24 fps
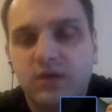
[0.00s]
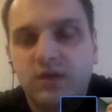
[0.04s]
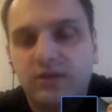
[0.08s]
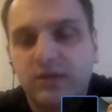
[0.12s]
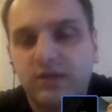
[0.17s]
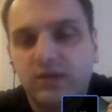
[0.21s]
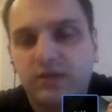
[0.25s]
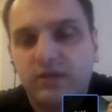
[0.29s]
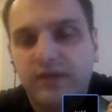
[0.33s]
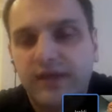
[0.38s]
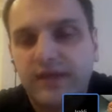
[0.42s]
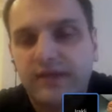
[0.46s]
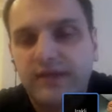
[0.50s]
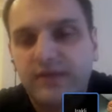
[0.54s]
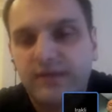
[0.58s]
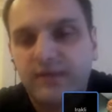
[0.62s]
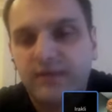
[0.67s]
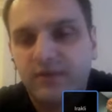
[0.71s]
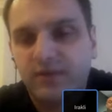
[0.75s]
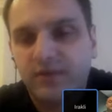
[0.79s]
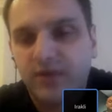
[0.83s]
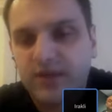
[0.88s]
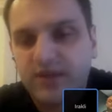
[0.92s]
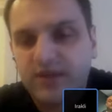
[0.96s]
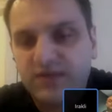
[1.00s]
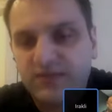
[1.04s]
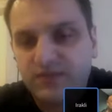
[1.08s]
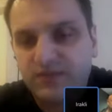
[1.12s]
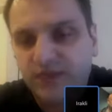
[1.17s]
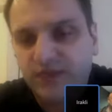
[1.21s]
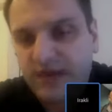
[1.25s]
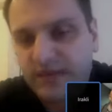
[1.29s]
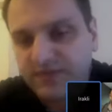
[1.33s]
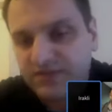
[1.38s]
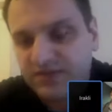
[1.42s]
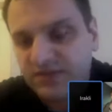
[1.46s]
on AWS for
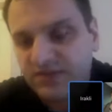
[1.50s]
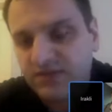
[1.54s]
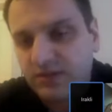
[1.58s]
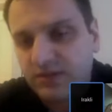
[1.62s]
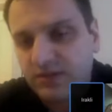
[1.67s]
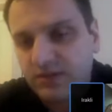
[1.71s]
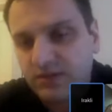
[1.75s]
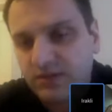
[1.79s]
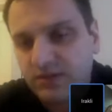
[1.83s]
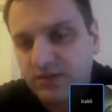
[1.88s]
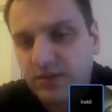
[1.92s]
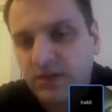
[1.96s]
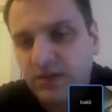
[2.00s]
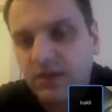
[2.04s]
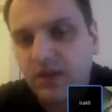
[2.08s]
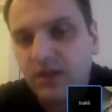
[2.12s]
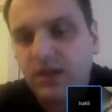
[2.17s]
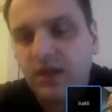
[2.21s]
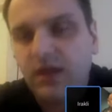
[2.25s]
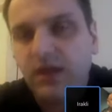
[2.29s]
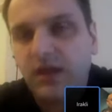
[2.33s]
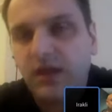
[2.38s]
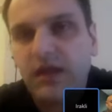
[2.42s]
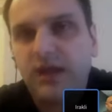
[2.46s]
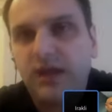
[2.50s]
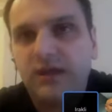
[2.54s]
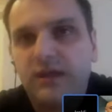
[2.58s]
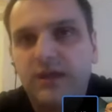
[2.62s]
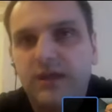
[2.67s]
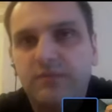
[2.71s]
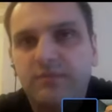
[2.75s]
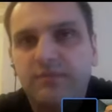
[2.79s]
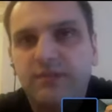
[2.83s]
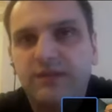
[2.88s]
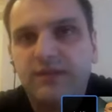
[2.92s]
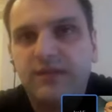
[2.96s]
Amazon. And I
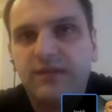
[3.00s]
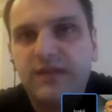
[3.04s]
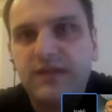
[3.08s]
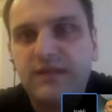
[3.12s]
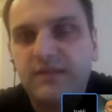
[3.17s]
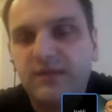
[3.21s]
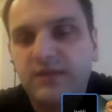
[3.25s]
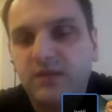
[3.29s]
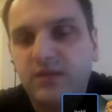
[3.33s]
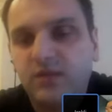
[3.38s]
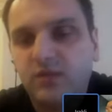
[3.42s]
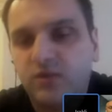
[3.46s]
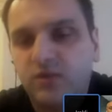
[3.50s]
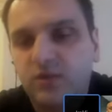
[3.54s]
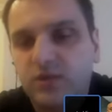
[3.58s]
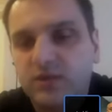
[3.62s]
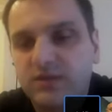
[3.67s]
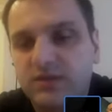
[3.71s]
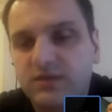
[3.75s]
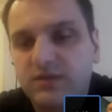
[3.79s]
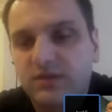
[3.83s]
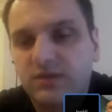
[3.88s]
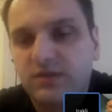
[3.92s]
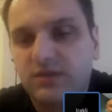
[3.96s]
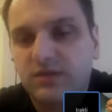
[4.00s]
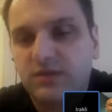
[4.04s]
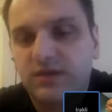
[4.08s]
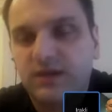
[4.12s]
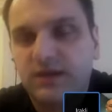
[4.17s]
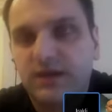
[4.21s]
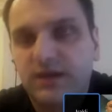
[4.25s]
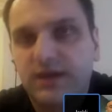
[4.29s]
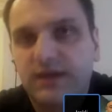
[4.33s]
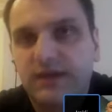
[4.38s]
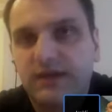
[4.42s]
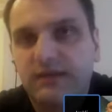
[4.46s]
believe he works on
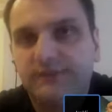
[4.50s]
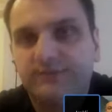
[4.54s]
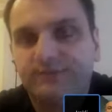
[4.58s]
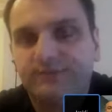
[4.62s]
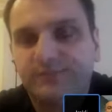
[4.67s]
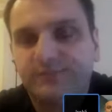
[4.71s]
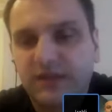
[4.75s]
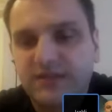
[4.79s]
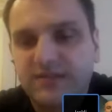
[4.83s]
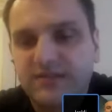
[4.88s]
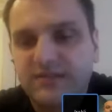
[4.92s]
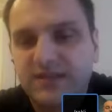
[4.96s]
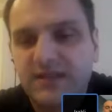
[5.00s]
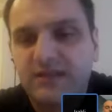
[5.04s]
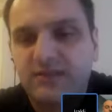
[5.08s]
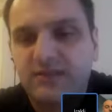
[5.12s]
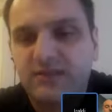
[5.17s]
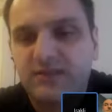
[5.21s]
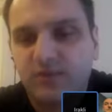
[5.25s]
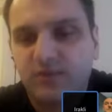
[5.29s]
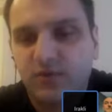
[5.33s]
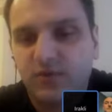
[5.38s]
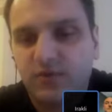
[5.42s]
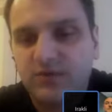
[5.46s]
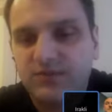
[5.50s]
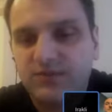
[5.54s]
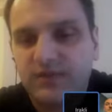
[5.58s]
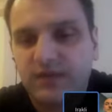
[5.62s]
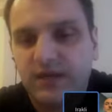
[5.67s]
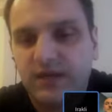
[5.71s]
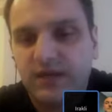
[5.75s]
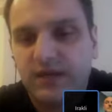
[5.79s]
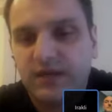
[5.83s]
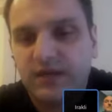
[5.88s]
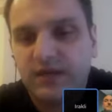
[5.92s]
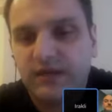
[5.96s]
Salesforce
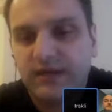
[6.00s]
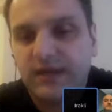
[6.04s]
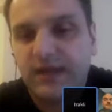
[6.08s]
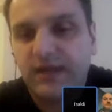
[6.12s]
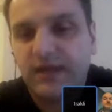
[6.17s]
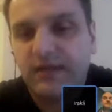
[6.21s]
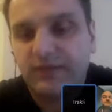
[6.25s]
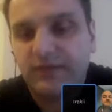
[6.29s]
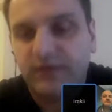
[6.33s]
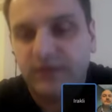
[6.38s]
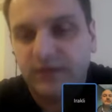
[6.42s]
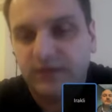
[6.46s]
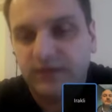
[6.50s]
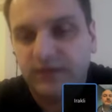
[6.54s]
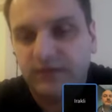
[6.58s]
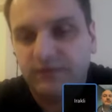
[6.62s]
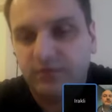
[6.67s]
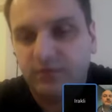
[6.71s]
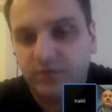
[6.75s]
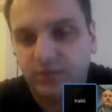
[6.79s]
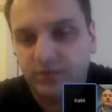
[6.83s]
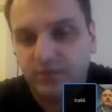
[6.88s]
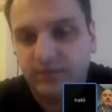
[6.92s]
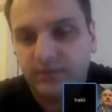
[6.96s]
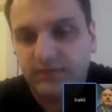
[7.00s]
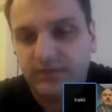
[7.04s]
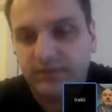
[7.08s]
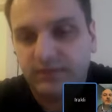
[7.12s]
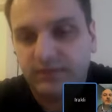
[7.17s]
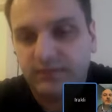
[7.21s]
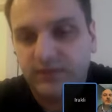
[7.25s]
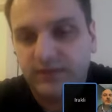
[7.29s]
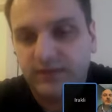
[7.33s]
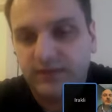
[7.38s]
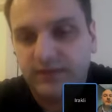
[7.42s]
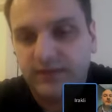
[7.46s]
cloud deployment
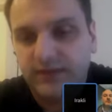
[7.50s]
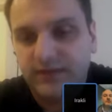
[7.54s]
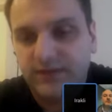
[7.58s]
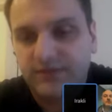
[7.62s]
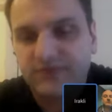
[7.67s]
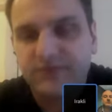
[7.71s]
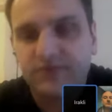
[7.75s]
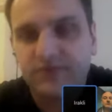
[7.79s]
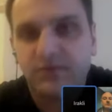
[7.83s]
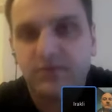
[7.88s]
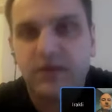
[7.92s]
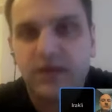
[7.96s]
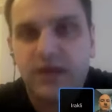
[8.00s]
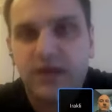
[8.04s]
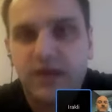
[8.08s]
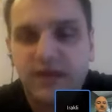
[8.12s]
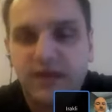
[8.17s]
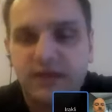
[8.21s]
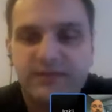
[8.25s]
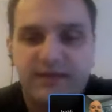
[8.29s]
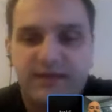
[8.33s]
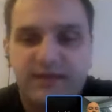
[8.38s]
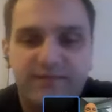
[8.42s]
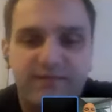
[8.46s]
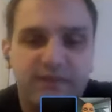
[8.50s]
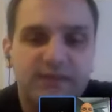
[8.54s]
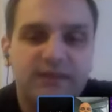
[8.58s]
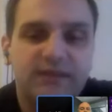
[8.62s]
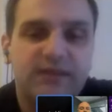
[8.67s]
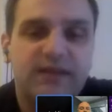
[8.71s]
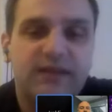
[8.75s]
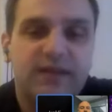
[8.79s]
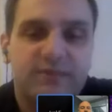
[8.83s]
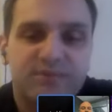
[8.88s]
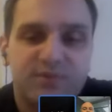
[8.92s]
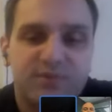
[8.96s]
right now. So
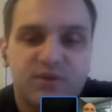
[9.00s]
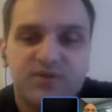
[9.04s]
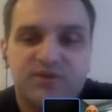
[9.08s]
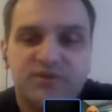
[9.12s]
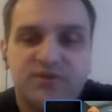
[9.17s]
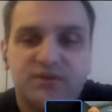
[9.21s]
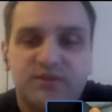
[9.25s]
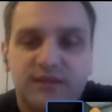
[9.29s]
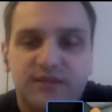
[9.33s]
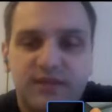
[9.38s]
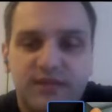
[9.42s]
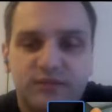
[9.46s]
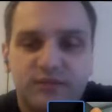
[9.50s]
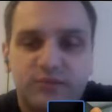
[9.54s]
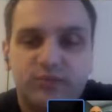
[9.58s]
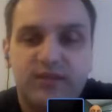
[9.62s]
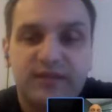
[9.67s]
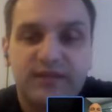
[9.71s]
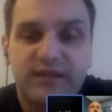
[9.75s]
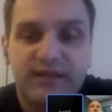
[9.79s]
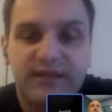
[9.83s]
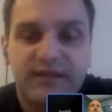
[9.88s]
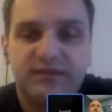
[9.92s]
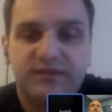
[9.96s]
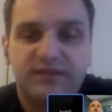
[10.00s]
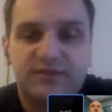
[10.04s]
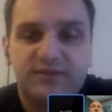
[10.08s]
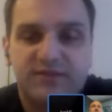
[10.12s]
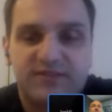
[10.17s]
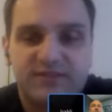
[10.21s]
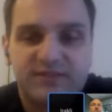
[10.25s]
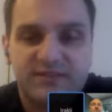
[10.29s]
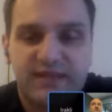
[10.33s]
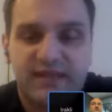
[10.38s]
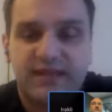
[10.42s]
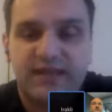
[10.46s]
definitely a person that really
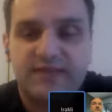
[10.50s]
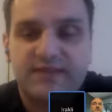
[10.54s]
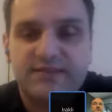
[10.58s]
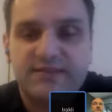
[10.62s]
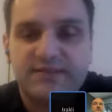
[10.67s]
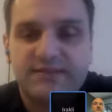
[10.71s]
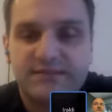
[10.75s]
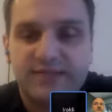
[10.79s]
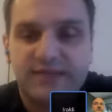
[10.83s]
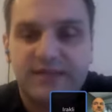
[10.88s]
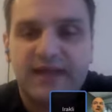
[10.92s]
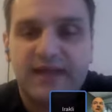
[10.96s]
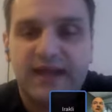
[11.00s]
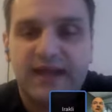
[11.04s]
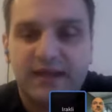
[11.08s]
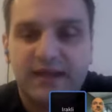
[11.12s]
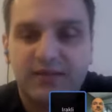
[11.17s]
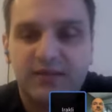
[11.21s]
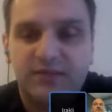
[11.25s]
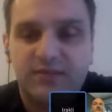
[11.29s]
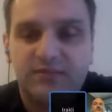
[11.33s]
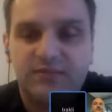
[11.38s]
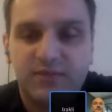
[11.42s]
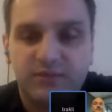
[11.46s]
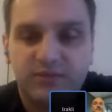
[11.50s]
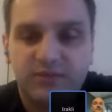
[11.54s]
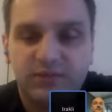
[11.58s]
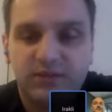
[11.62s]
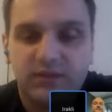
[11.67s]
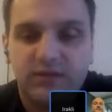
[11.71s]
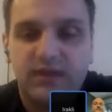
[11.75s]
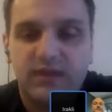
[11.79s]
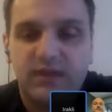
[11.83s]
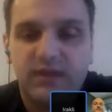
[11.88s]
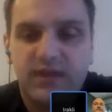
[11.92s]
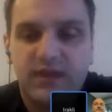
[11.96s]
understands cloud
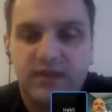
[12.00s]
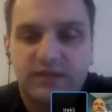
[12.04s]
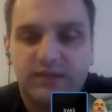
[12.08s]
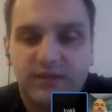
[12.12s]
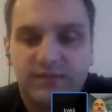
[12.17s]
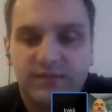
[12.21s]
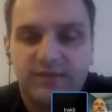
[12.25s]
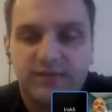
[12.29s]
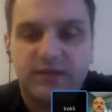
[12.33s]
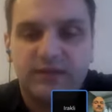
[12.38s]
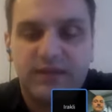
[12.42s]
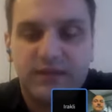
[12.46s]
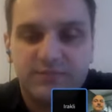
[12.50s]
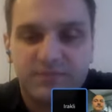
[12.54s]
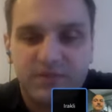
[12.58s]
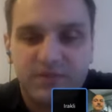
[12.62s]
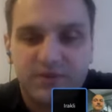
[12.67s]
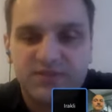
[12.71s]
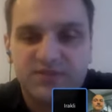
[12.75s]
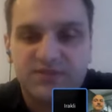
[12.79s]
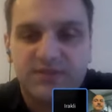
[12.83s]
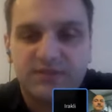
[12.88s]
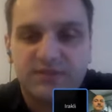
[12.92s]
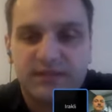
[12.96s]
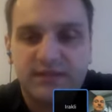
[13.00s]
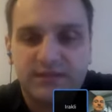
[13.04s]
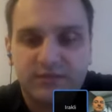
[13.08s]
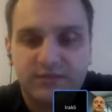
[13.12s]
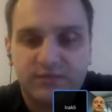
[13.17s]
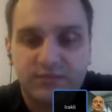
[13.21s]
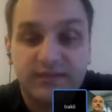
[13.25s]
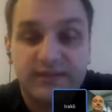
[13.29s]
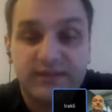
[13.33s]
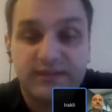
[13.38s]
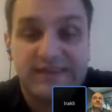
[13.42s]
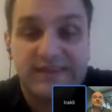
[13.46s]
computing, definitely a person that
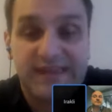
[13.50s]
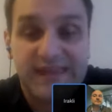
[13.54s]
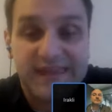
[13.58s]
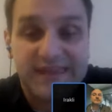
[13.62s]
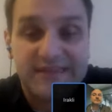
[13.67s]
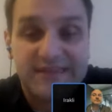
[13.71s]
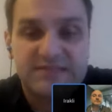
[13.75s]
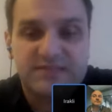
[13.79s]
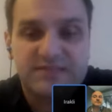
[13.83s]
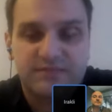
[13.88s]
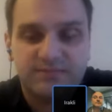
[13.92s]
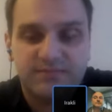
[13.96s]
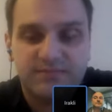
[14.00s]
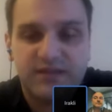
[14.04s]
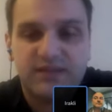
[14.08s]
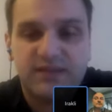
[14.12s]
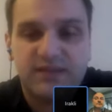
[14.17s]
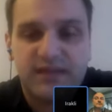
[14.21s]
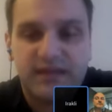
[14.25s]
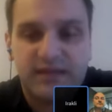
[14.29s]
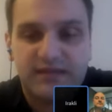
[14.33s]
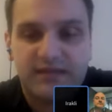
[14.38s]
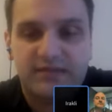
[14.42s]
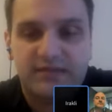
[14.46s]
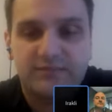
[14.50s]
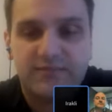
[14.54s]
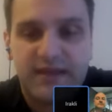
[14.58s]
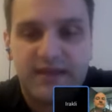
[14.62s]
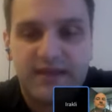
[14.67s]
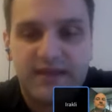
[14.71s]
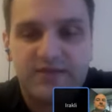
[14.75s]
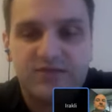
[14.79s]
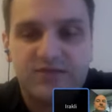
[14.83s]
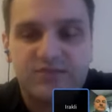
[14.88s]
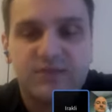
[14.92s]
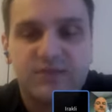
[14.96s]
really gets big data
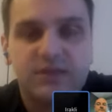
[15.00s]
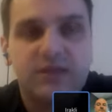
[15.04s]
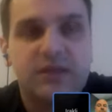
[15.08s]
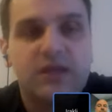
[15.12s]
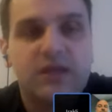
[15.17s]
management.